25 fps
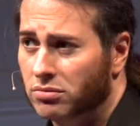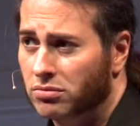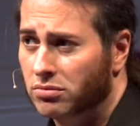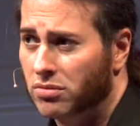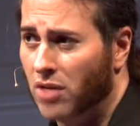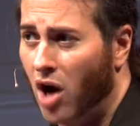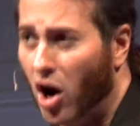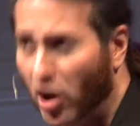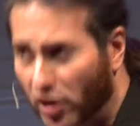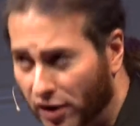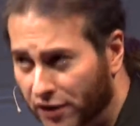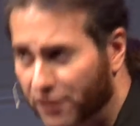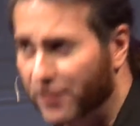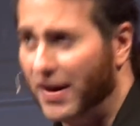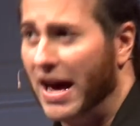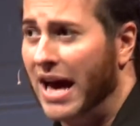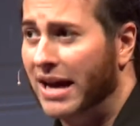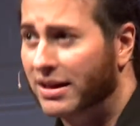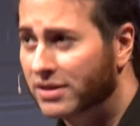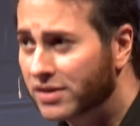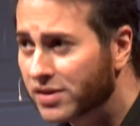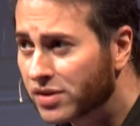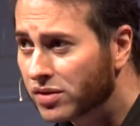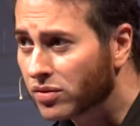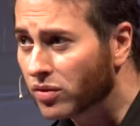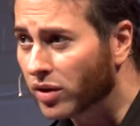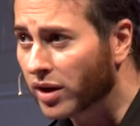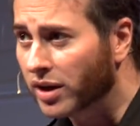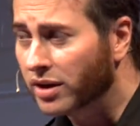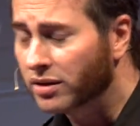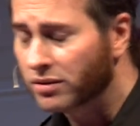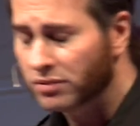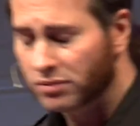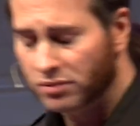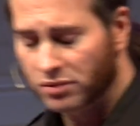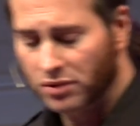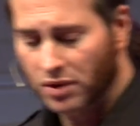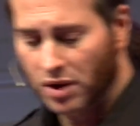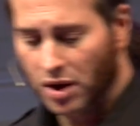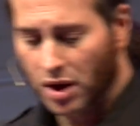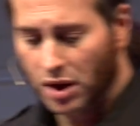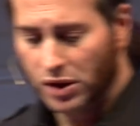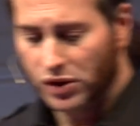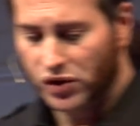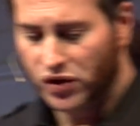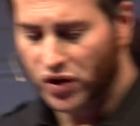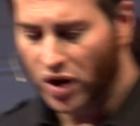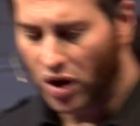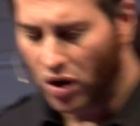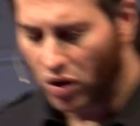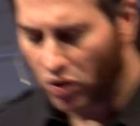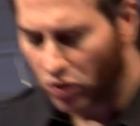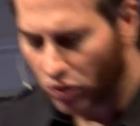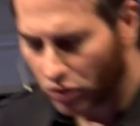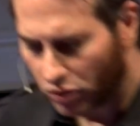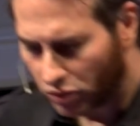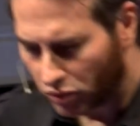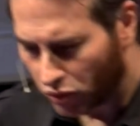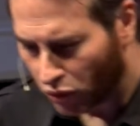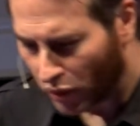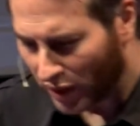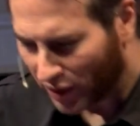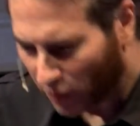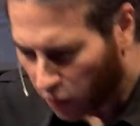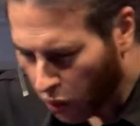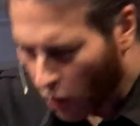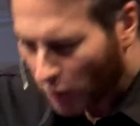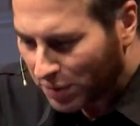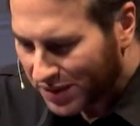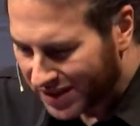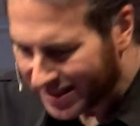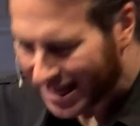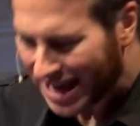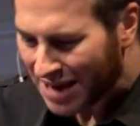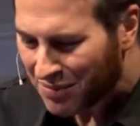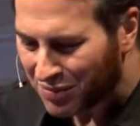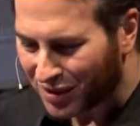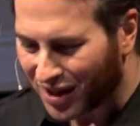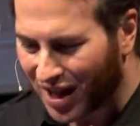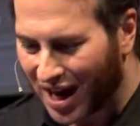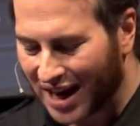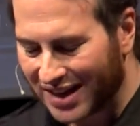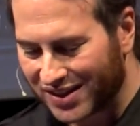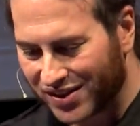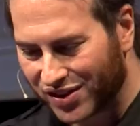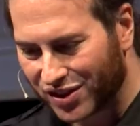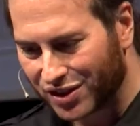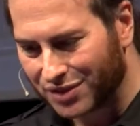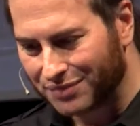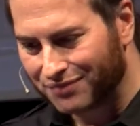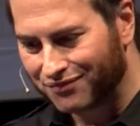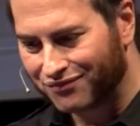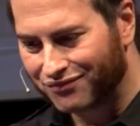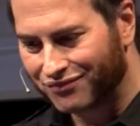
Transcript: artifacts, right? So with Warp Stabilizer,